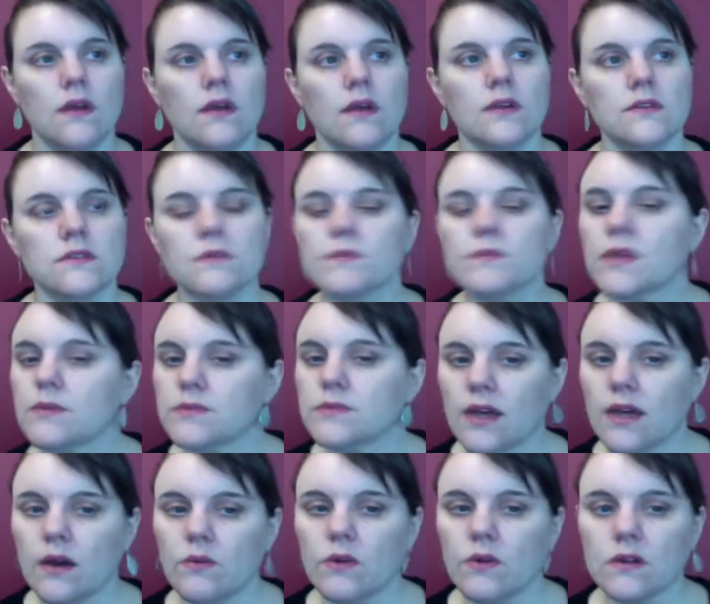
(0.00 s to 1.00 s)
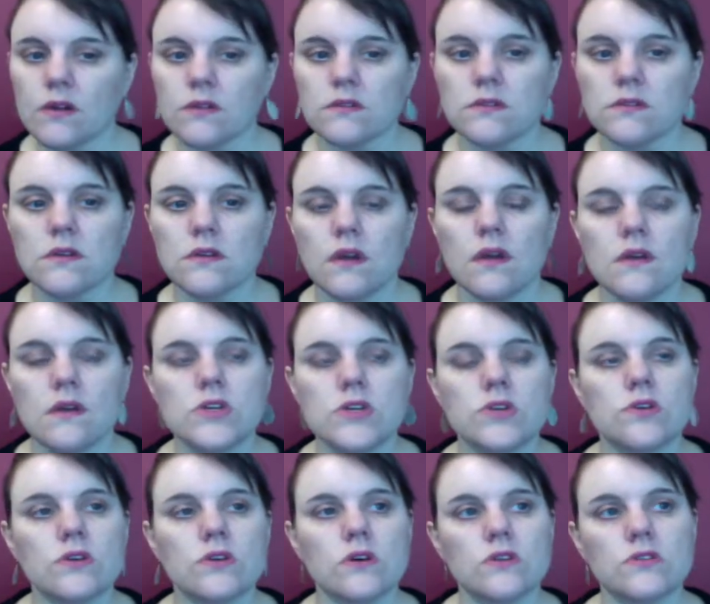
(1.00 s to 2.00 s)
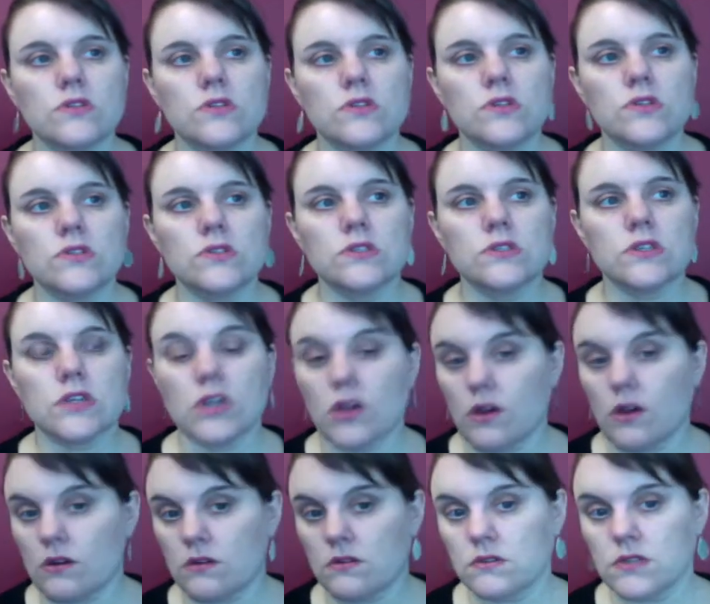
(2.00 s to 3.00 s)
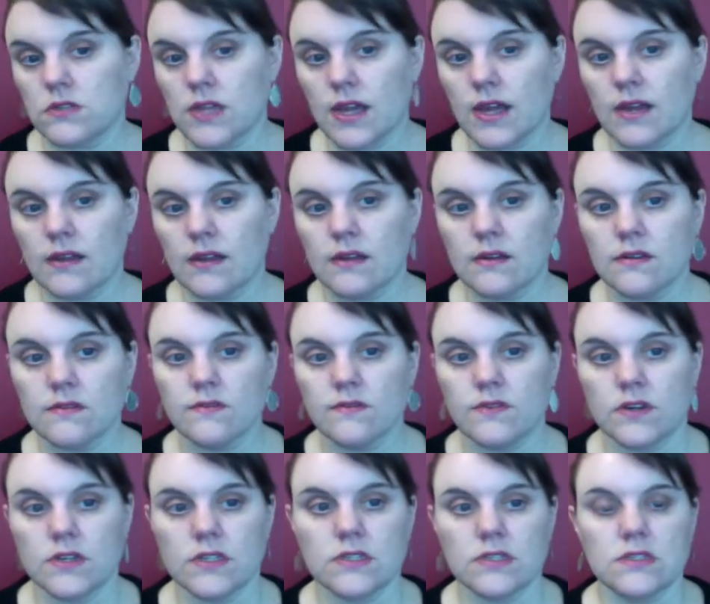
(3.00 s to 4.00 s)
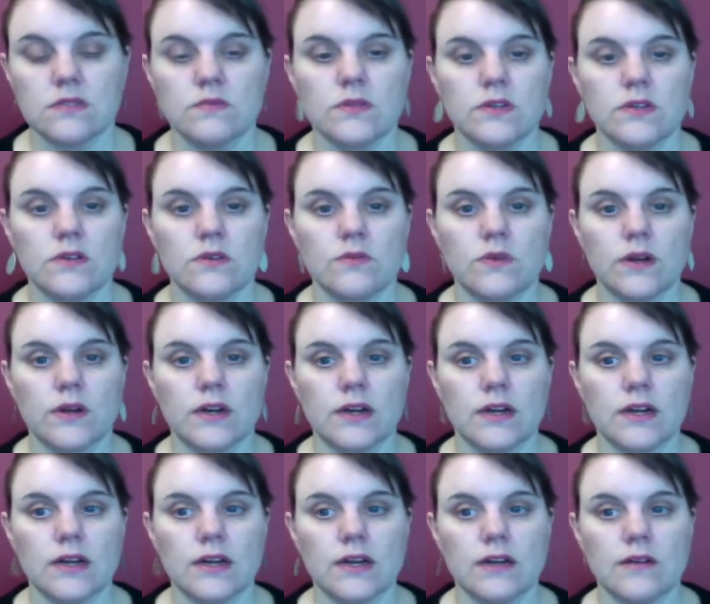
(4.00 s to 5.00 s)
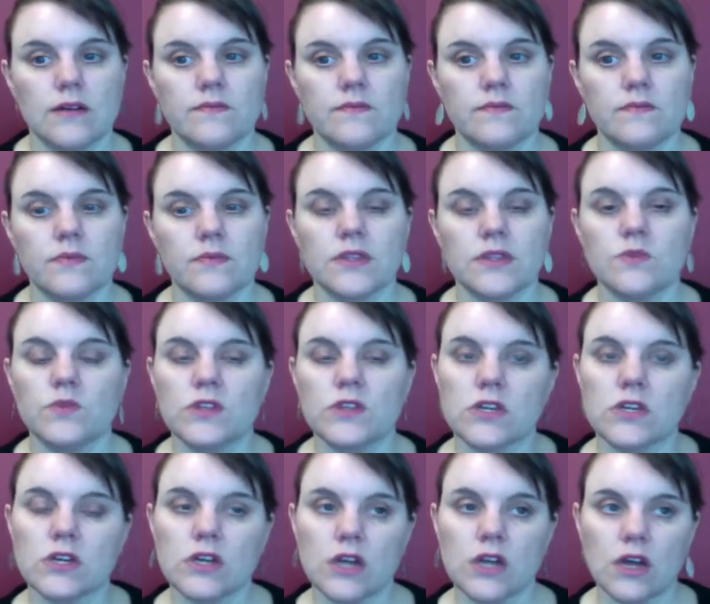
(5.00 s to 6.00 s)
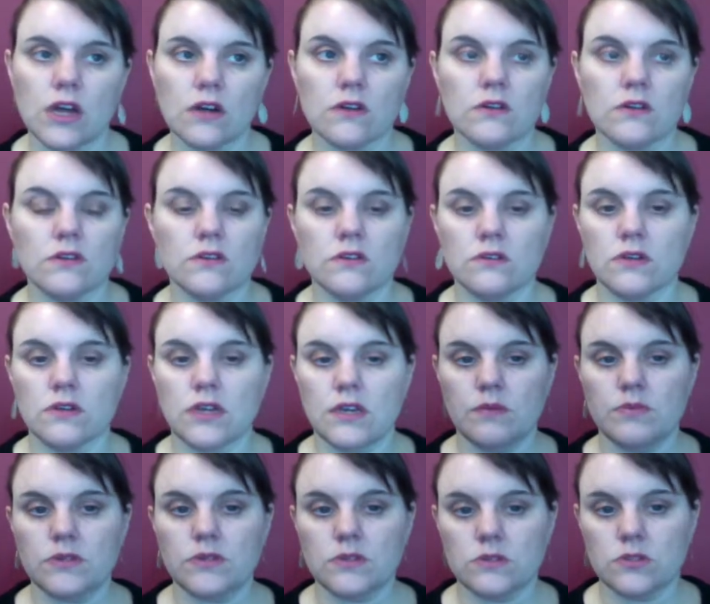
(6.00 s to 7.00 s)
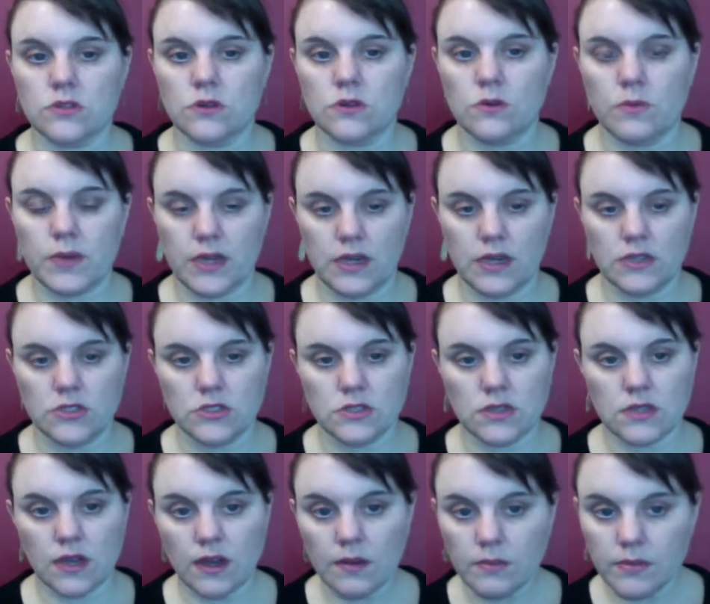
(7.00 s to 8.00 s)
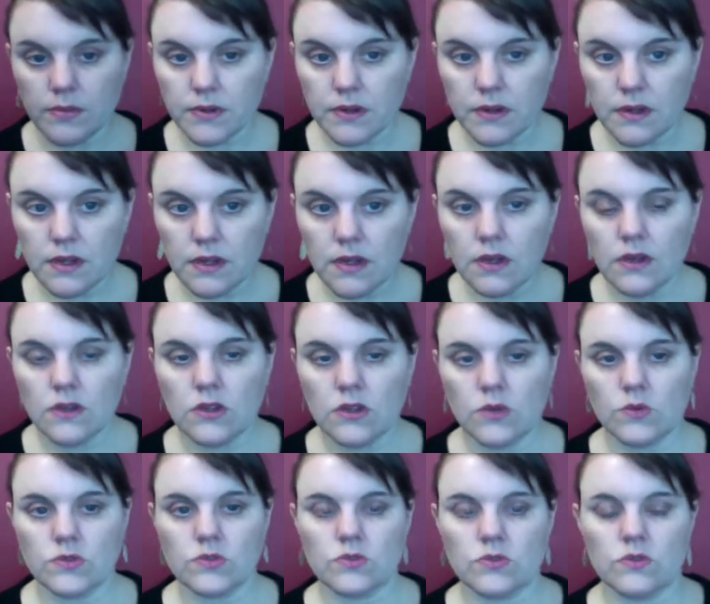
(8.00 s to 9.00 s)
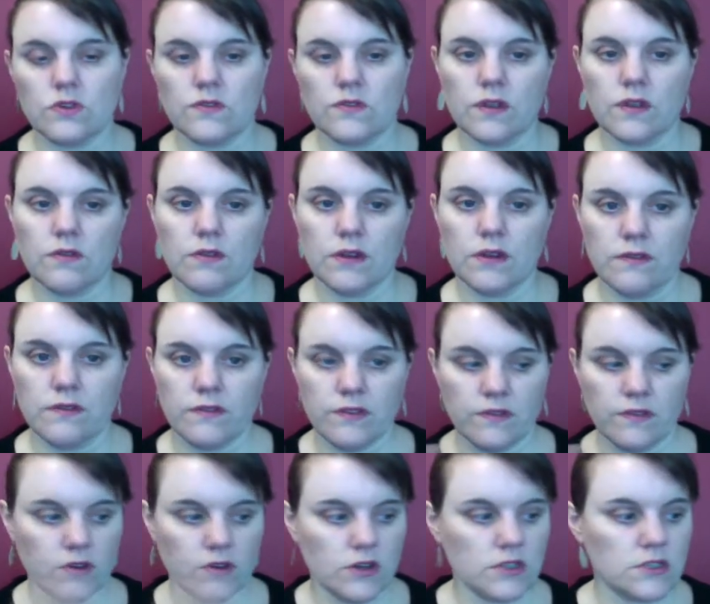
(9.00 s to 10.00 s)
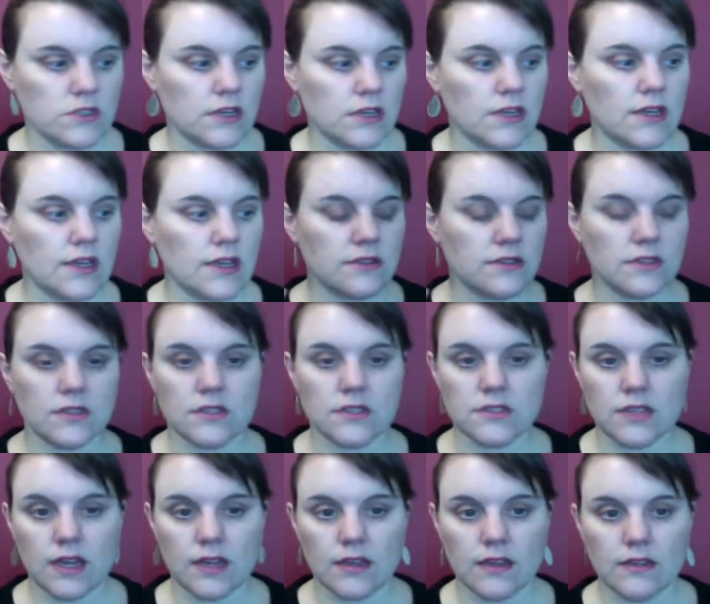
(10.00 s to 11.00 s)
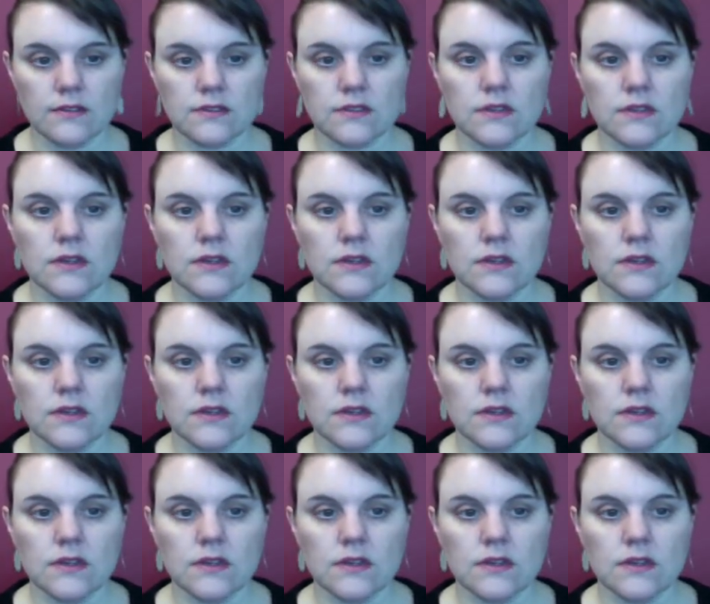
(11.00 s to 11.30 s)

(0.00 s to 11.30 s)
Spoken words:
Sometimes that works. You can also use the canonical tag, very similar, where, but with the canonical, you'll keep 2 pages up. You won't sort of get rid of the first and get to the second.